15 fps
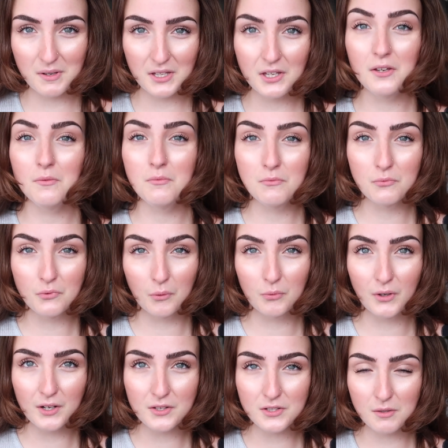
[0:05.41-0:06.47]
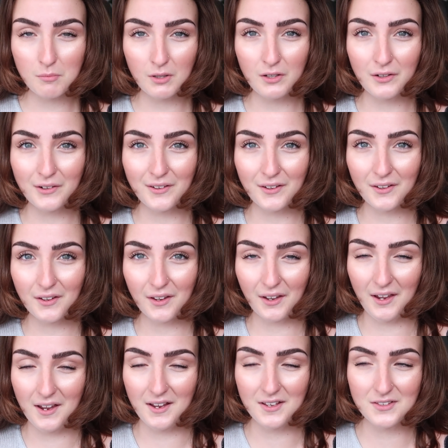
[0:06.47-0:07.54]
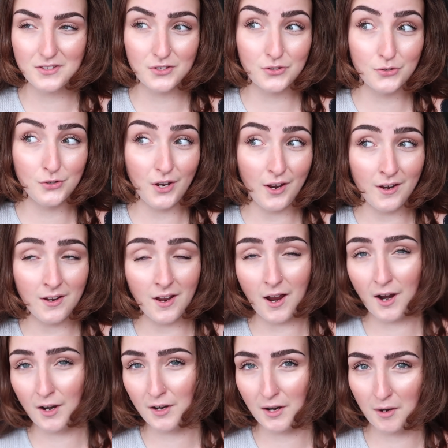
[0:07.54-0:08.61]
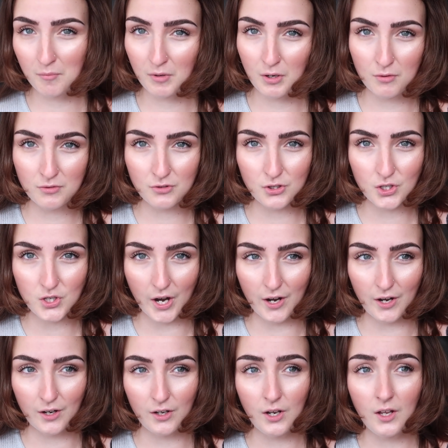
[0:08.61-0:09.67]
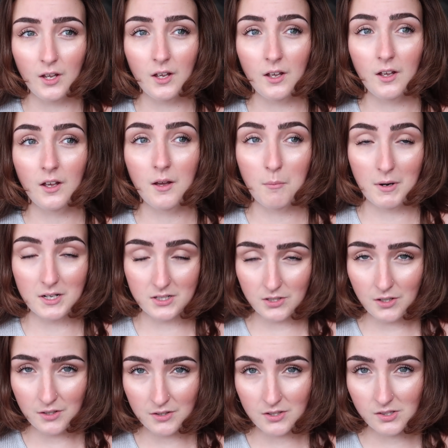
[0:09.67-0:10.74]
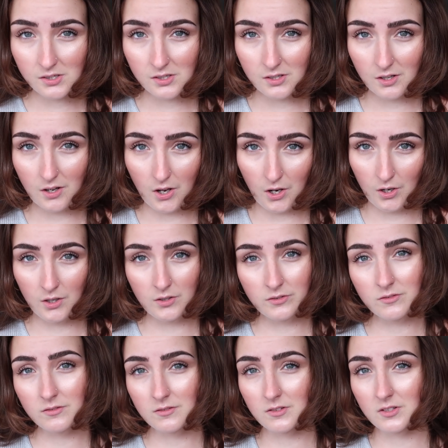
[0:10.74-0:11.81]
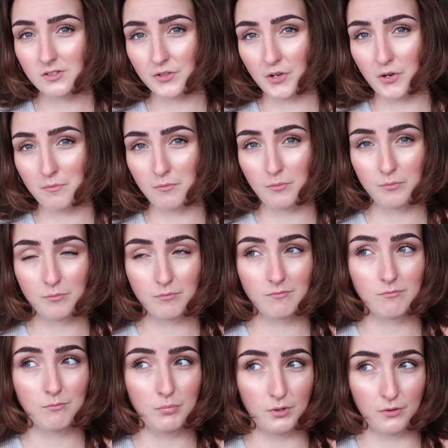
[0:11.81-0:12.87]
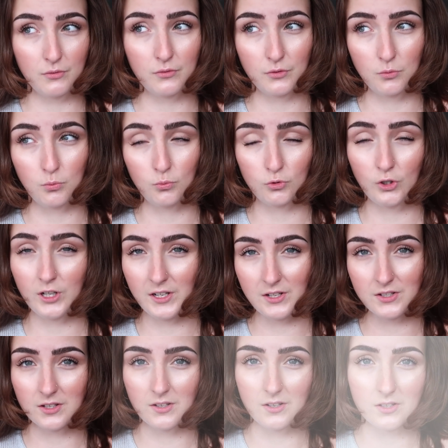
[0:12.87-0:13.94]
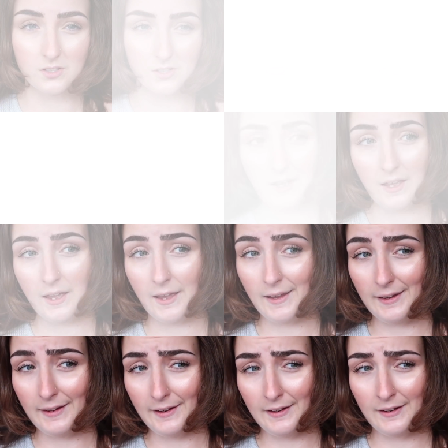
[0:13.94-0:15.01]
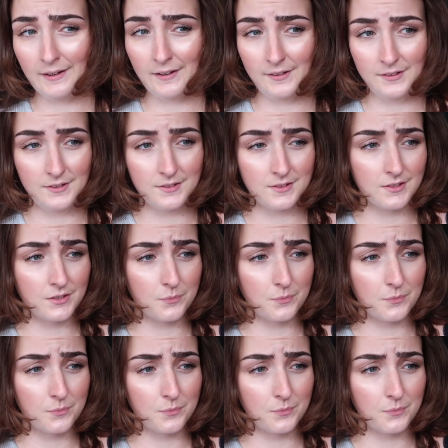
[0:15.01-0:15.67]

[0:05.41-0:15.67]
me Kim from Fragrancy blog, and today I am going to share my thoughts on some perfume releases. And